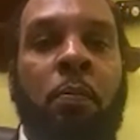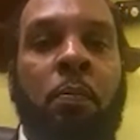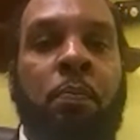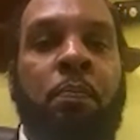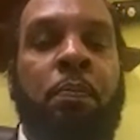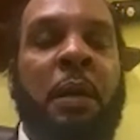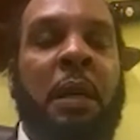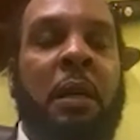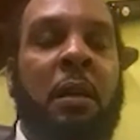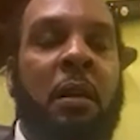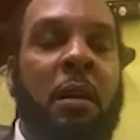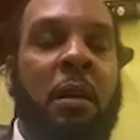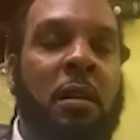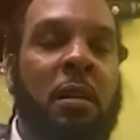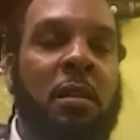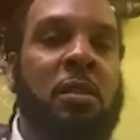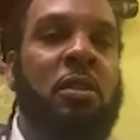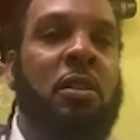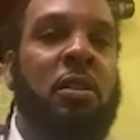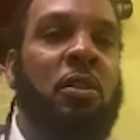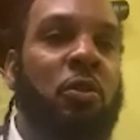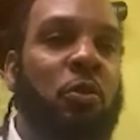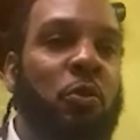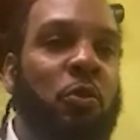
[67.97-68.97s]

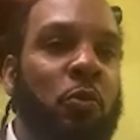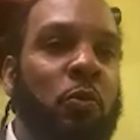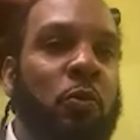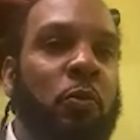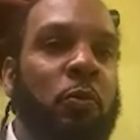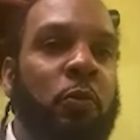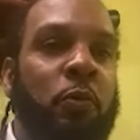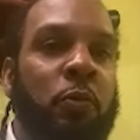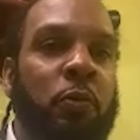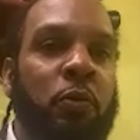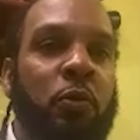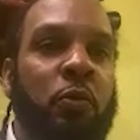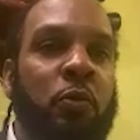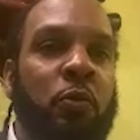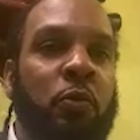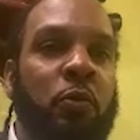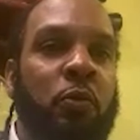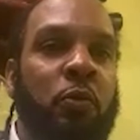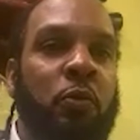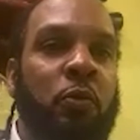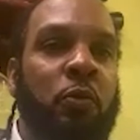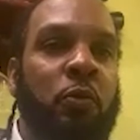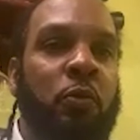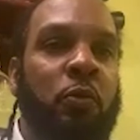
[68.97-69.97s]
Because you
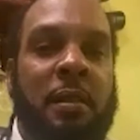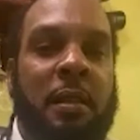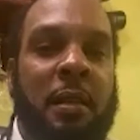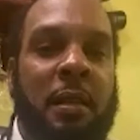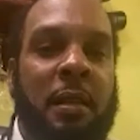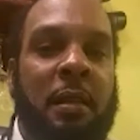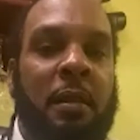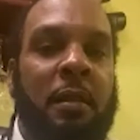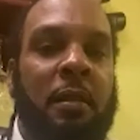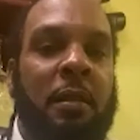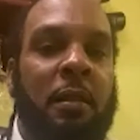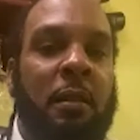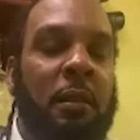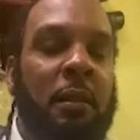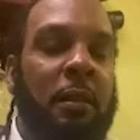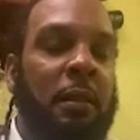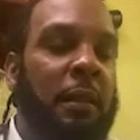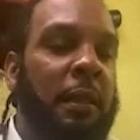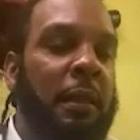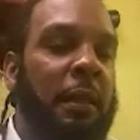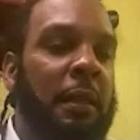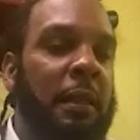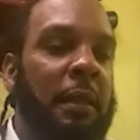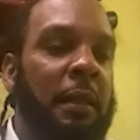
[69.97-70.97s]
rightfully said it,
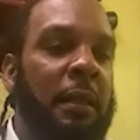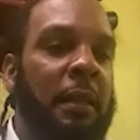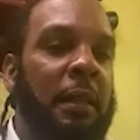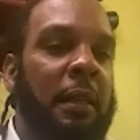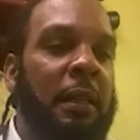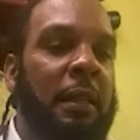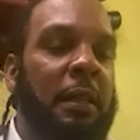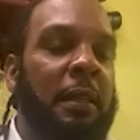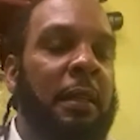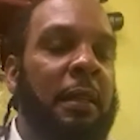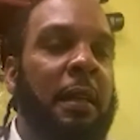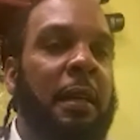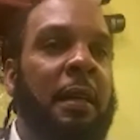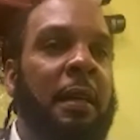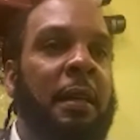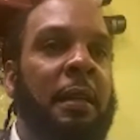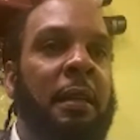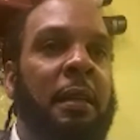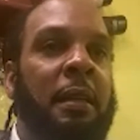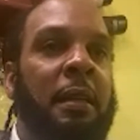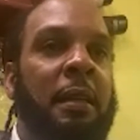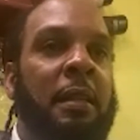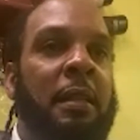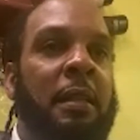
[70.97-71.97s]
Dale, in
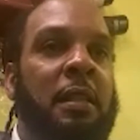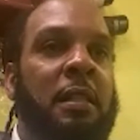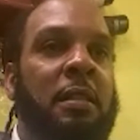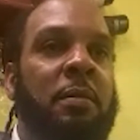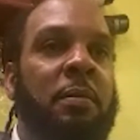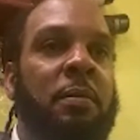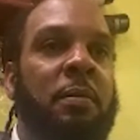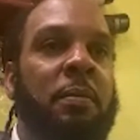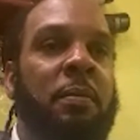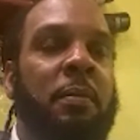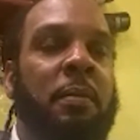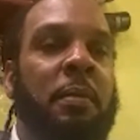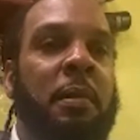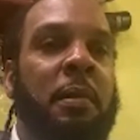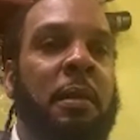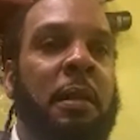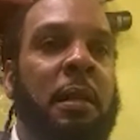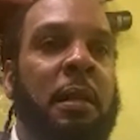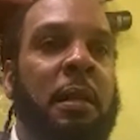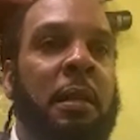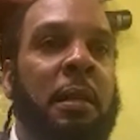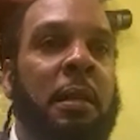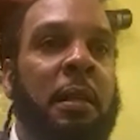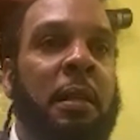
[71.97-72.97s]
that
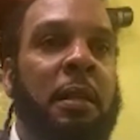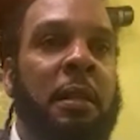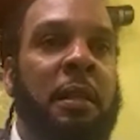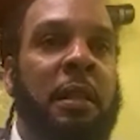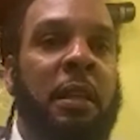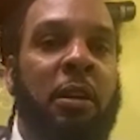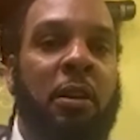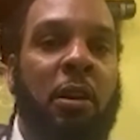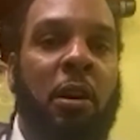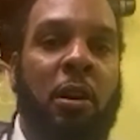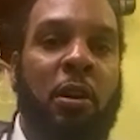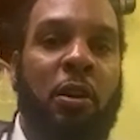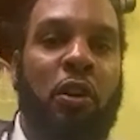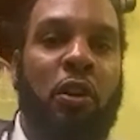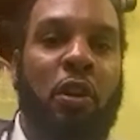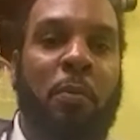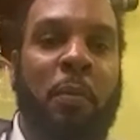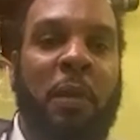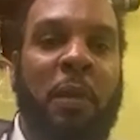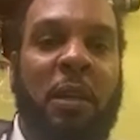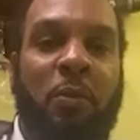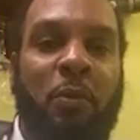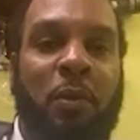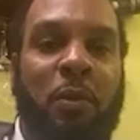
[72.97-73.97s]

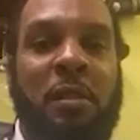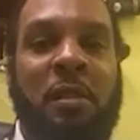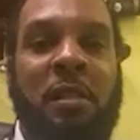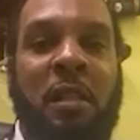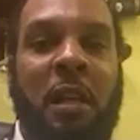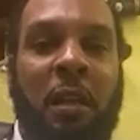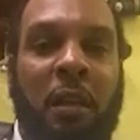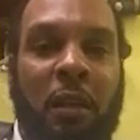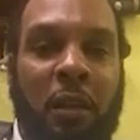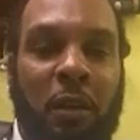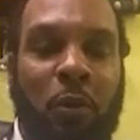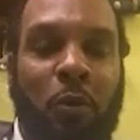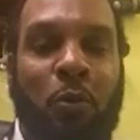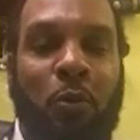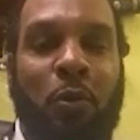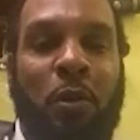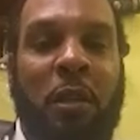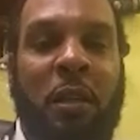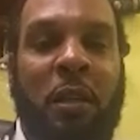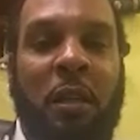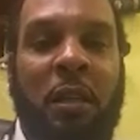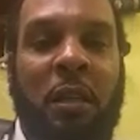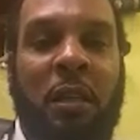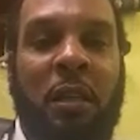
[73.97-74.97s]
he was not the
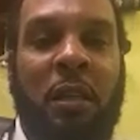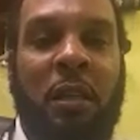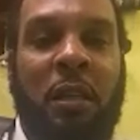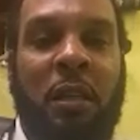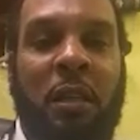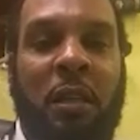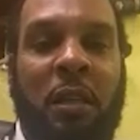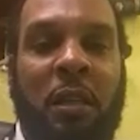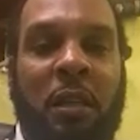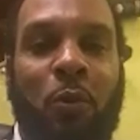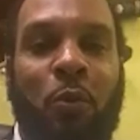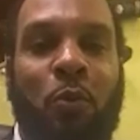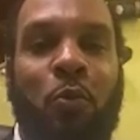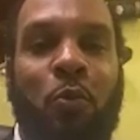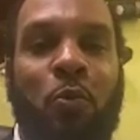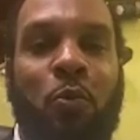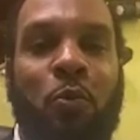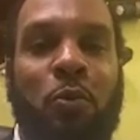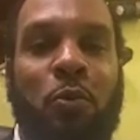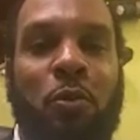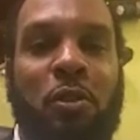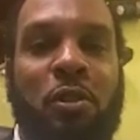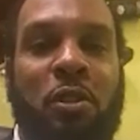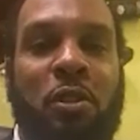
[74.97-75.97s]
only individual
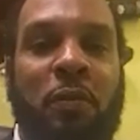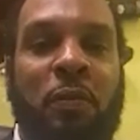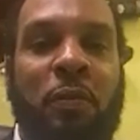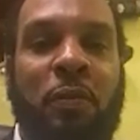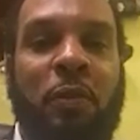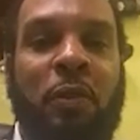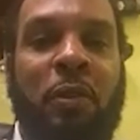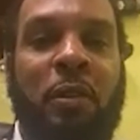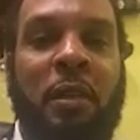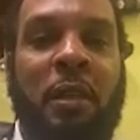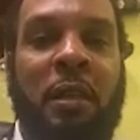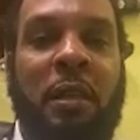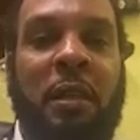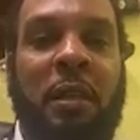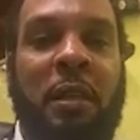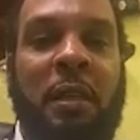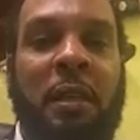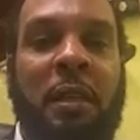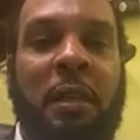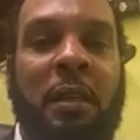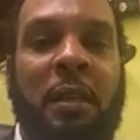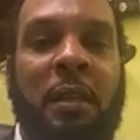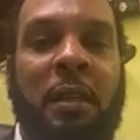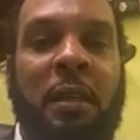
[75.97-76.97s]
who suffered
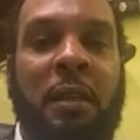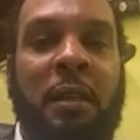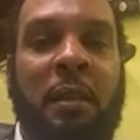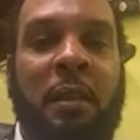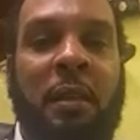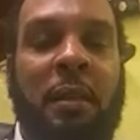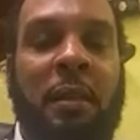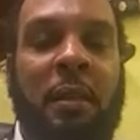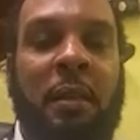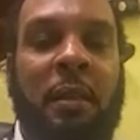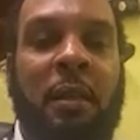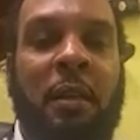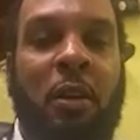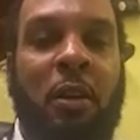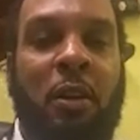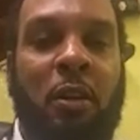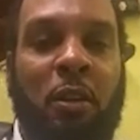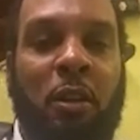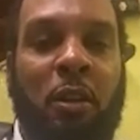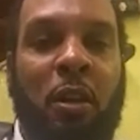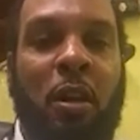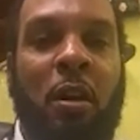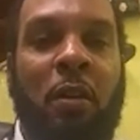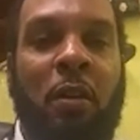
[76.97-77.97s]
a
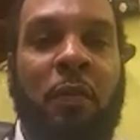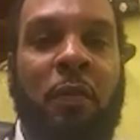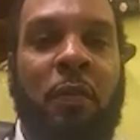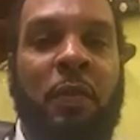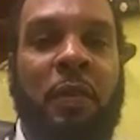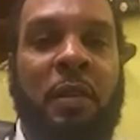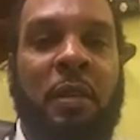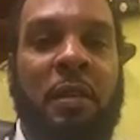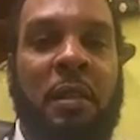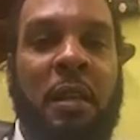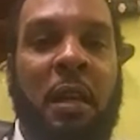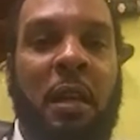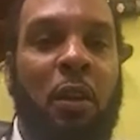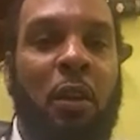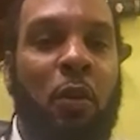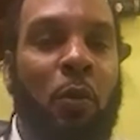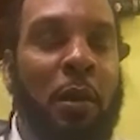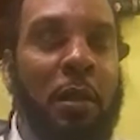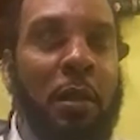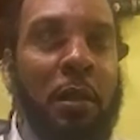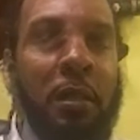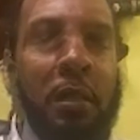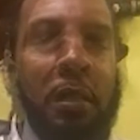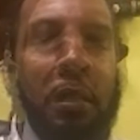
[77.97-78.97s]
cut of his
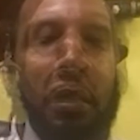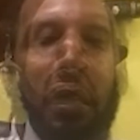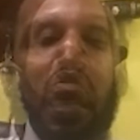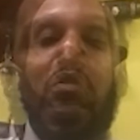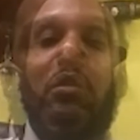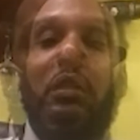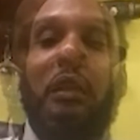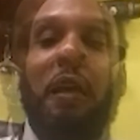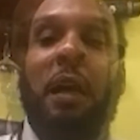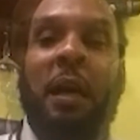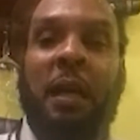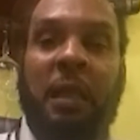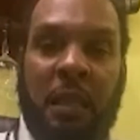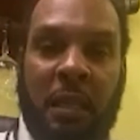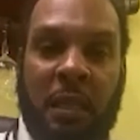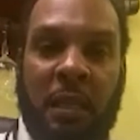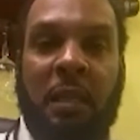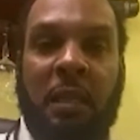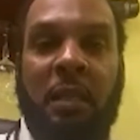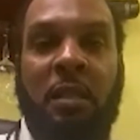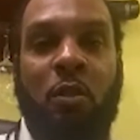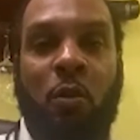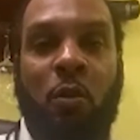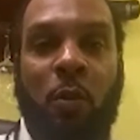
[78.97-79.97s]
allowances. I think
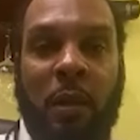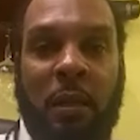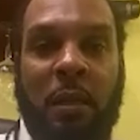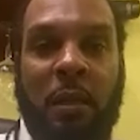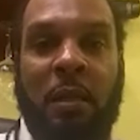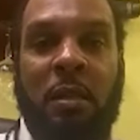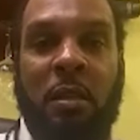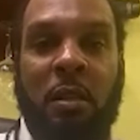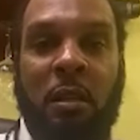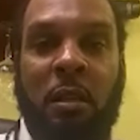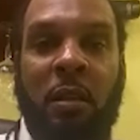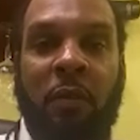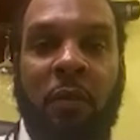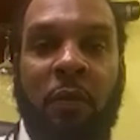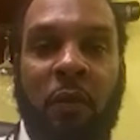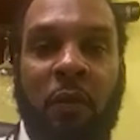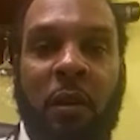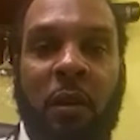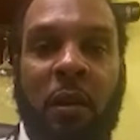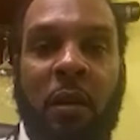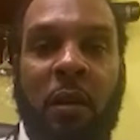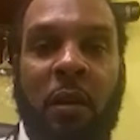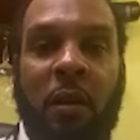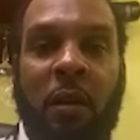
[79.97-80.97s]
it's quite a
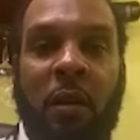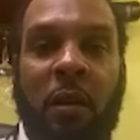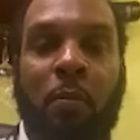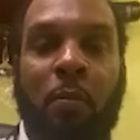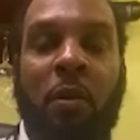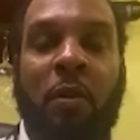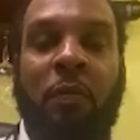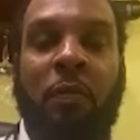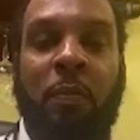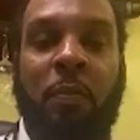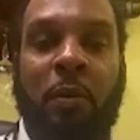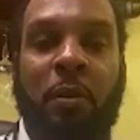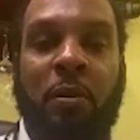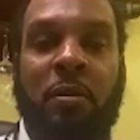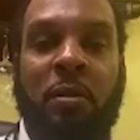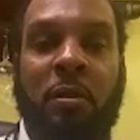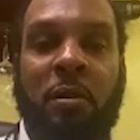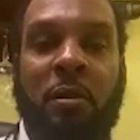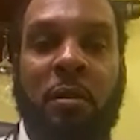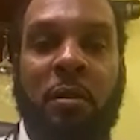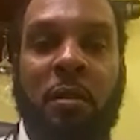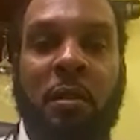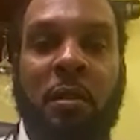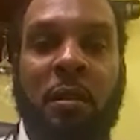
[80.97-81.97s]
significant number of
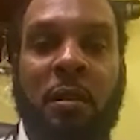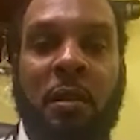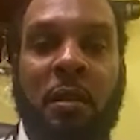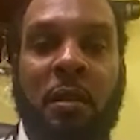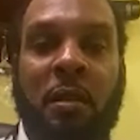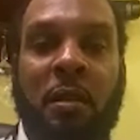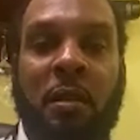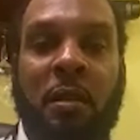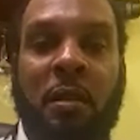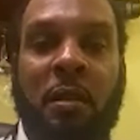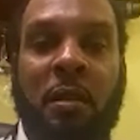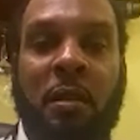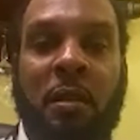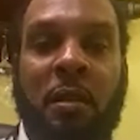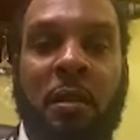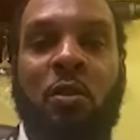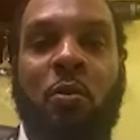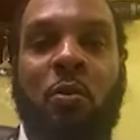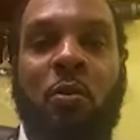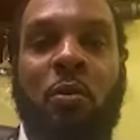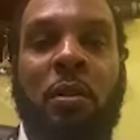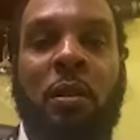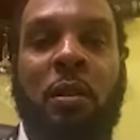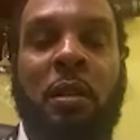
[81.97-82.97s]
persons. And
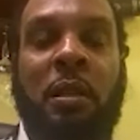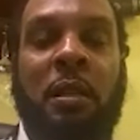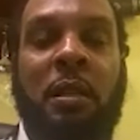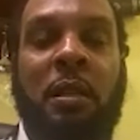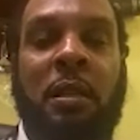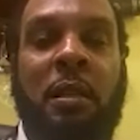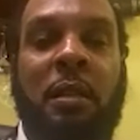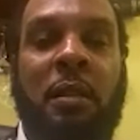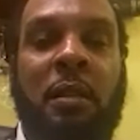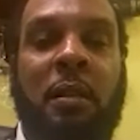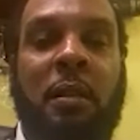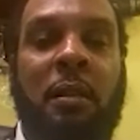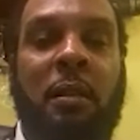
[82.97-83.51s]
so the